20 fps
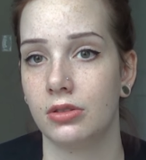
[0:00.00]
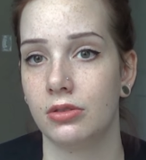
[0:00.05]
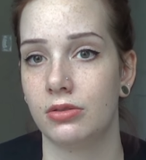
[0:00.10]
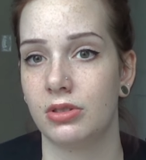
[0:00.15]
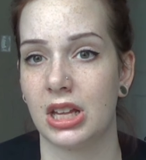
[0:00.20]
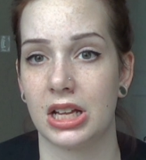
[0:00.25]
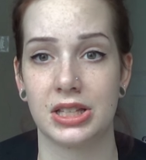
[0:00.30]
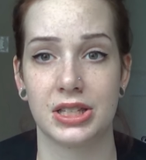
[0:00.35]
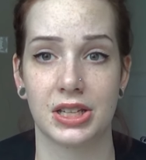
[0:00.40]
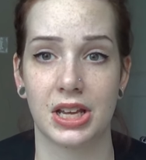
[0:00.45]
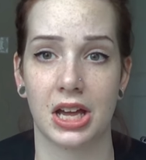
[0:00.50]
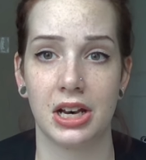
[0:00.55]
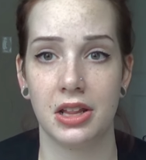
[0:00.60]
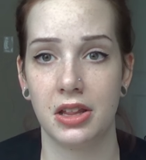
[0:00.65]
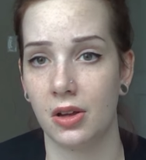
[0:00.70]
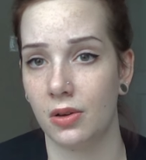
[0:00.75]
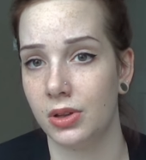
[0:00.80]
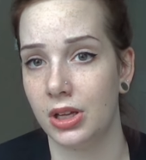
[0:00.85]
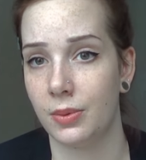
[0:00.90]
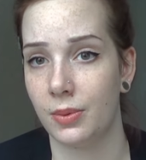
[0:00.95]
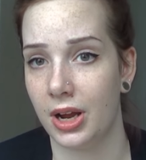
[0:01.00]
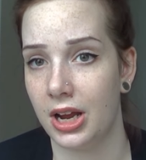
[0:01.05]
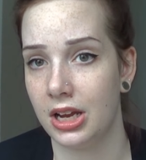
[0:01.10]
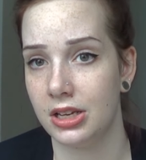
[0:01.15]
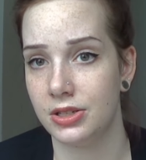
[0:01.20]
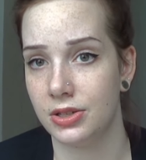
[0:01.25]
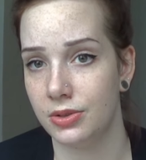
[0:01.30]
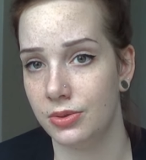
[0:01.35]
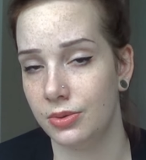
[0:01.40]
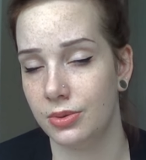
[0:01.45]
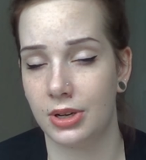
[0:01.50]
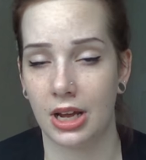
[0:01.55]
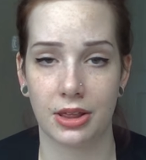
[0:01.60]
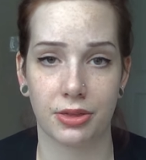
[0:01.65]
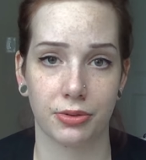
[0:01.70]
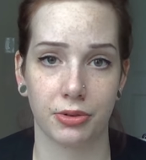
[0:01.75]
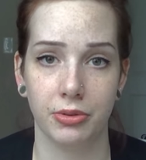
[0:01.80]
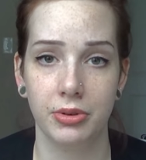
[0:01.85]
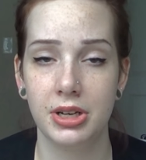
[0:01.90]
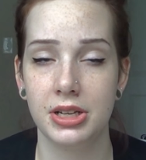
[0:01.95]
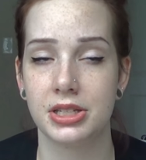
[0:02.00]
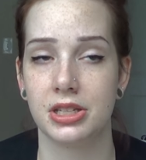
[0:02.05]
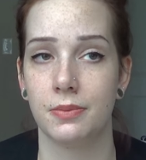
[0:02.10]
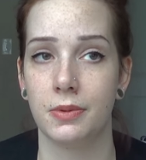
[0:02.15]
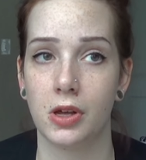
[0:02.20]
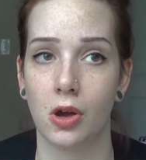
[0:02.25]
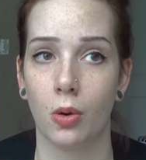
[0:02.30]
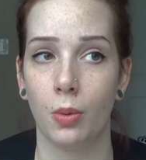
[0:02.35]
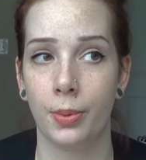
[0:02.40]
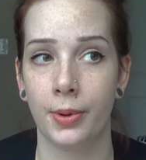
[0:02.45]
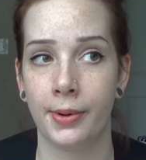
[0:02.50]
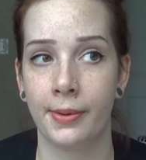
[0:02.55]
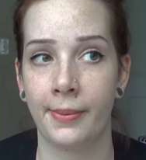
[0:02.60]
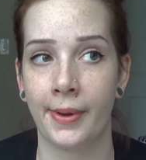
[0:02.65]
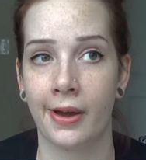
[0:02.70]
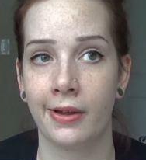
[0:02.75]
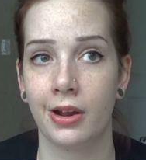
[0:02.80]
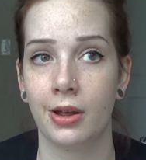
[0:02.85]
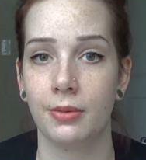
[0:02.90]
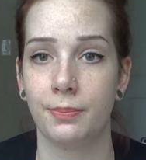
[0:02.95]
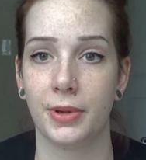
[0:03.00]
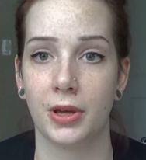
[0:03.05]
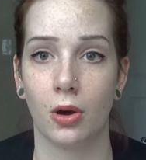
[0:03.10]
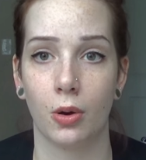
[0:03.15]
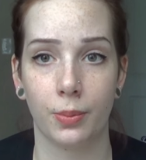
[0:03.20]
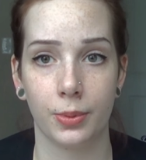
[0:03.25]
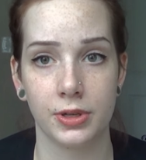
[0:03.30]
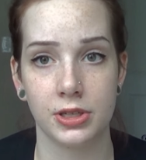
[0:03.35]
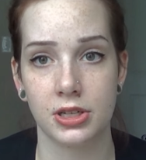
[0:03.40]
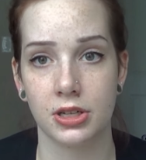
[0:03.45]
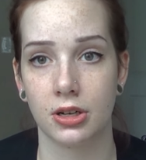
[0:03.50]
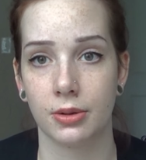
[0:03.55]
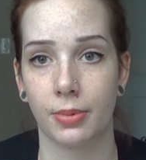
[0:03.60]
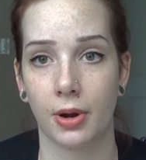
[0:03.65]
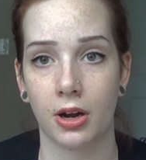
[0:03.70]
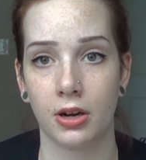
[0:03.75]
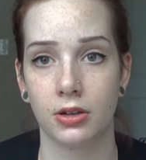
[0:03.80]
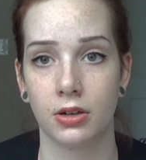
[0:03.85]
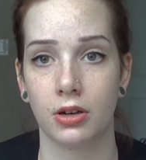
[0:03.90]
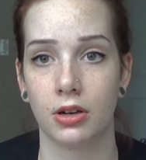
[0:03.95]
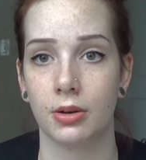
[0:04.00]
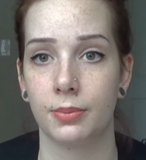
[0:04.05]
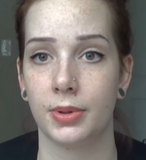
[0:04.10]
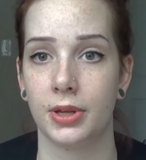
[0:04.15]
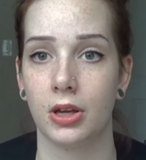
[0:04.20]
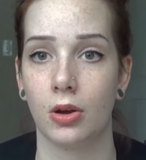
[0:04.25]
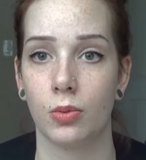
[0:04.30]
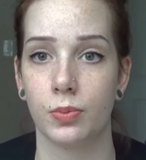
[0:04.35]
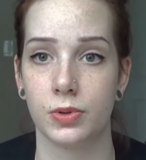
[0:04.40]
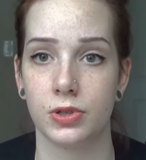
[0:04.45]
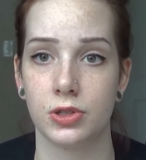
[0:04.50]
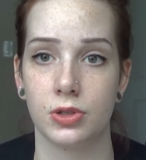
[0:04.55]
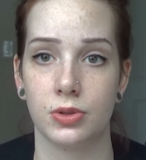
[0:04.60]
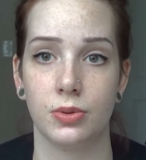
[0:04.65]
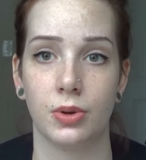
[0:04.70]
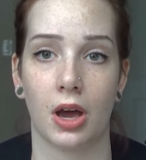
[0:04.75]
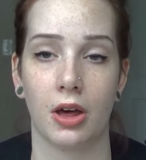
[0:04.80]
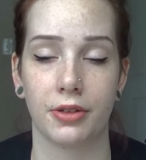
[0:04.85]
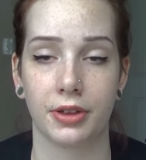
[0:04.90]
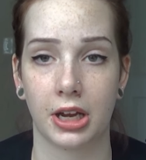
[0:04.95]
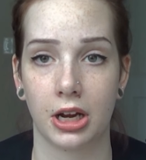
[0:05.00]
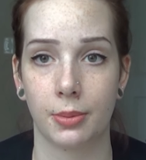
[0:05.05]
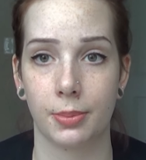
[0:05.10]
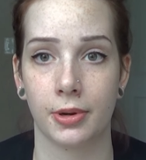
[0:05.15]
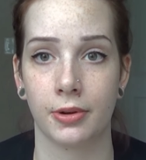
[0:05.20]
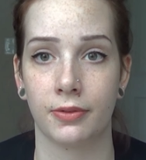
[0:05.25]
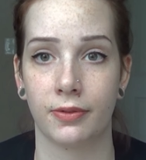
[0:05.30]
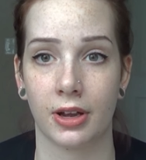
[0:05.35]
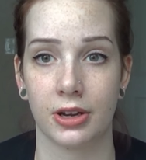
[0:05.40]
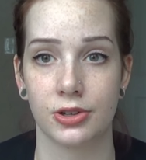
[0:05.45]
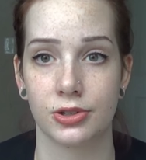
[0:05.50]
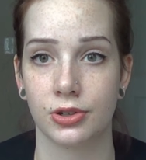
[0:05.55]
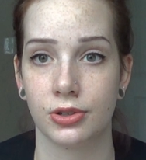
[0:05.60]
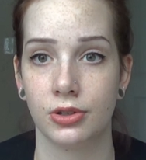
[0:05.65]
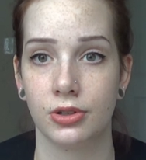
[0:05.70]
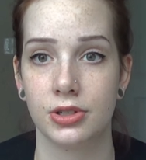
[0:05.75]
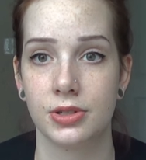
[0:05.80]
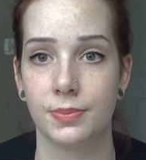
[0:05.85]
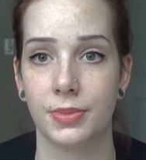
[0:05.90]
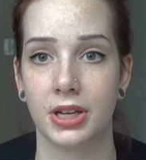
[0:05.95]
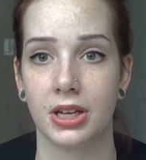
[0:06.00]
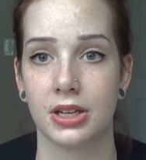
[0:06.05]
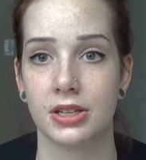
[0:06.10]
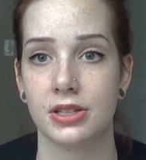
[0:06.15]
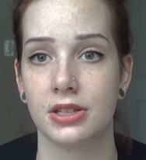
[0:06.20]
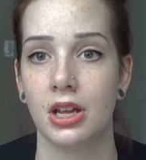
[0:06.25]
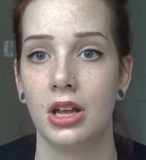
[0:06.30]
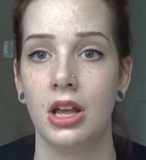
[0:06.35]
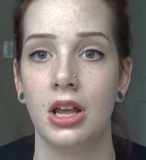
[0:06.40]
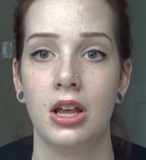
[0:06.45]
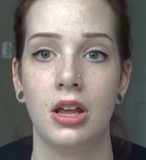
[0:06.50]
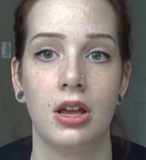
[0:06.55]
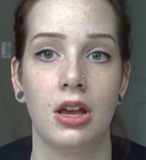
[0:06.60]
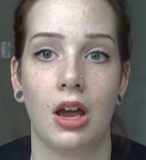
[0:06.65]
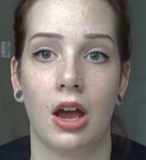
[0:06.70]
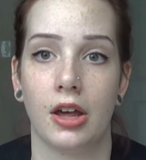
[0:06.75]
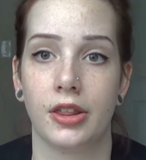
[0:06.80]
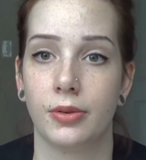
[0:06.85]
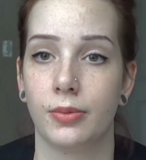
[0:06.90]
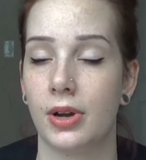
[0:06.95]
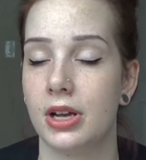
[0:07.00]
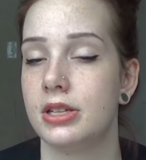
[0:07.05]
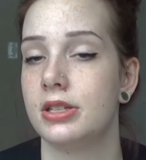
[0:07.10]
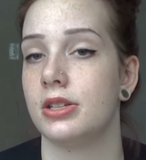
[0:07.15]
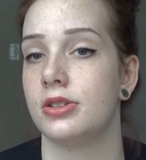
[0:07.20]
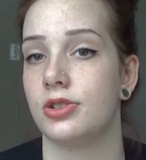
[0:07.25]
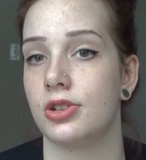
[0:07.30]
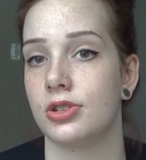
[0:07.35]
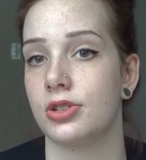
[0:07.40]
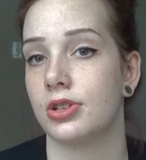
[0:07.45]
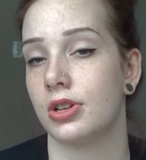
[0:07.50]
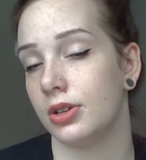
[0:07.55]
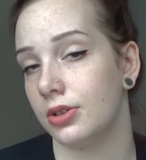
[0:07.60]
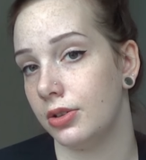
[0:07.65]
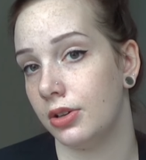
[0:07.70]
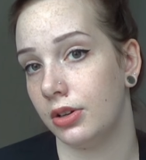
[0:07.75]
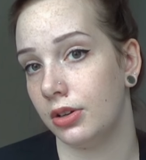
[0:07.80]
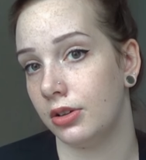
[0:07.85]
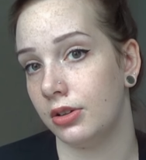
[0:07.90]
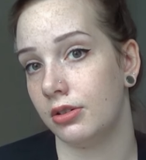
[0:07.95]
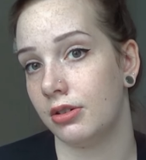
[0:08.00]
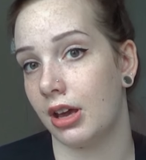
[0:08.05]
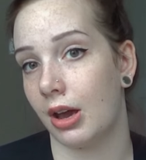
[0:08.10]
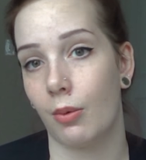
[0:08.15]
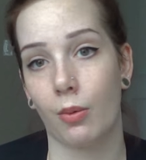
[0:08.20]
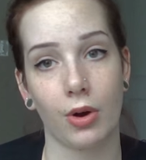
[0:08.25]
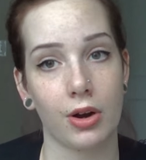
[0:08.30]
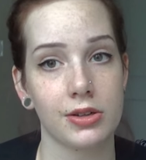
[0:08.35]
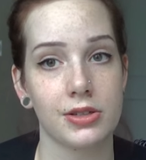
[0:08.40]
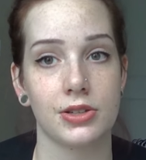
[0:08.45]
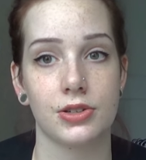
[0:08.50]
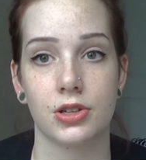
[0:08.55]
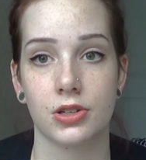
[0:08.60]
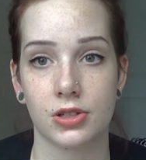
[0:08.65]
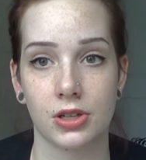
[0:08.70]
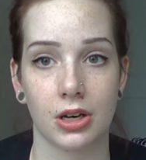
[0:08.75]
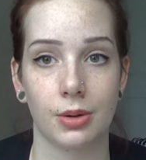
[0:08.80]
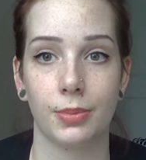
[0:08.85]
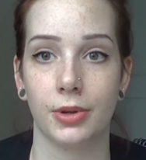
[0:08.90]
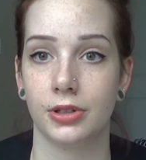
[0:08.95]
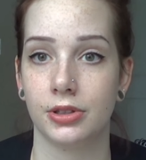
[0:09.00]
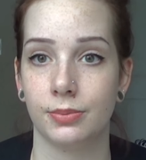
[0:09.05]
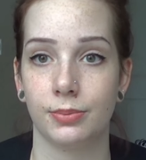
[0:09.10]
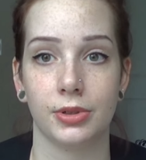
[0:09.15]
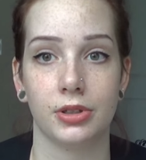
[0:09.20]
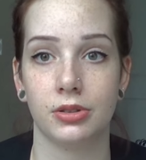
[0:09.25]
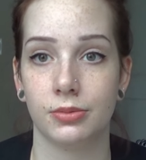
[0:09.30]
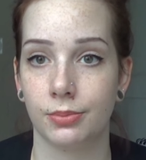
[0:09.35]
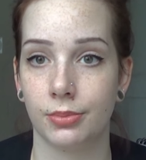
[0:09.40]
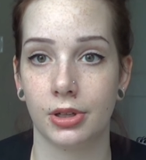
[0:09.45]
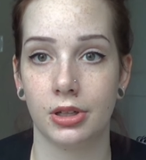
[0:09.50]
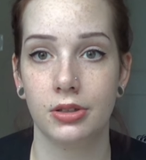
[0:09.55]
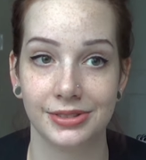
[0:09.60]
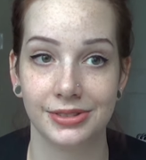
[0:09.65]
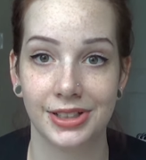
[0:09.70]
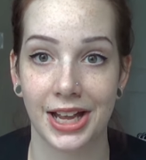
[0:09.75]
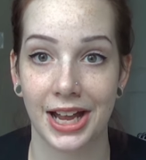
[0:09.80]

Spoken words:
That's kind of the only way to get through it, is to be open about it, be open to your partner, be open to healthcare professionals, because otherwise it's just gonna get worse. It's just gonna build and build and build.